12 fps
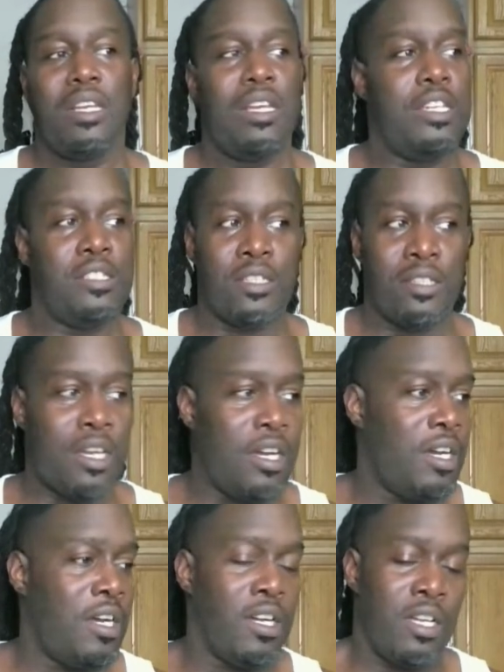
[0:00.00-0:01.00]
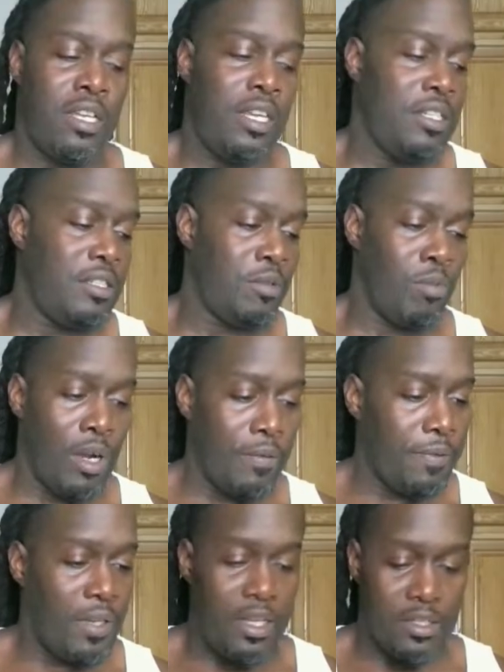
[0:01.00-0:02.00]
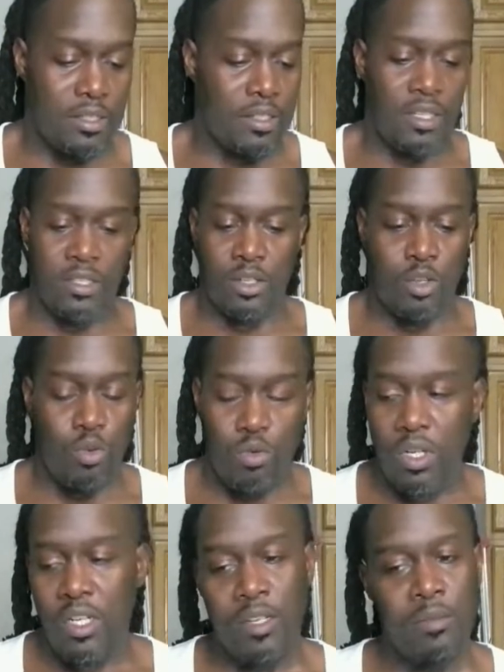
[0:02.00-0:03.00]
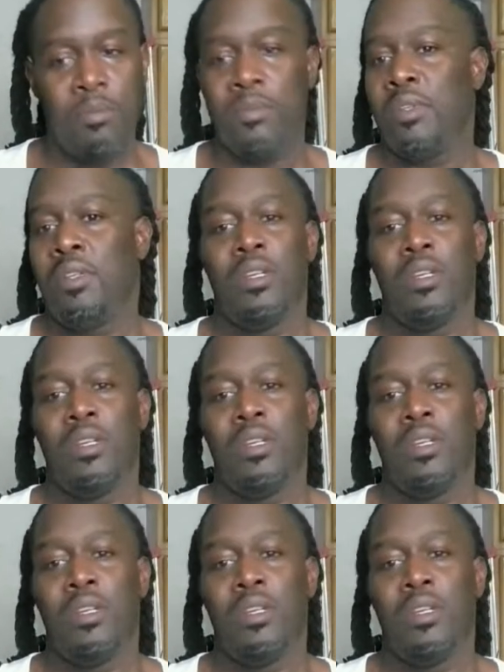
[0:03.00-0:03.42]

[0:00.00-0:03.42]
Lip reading: he's a thug, he's a ruffian, he's a hoodlum.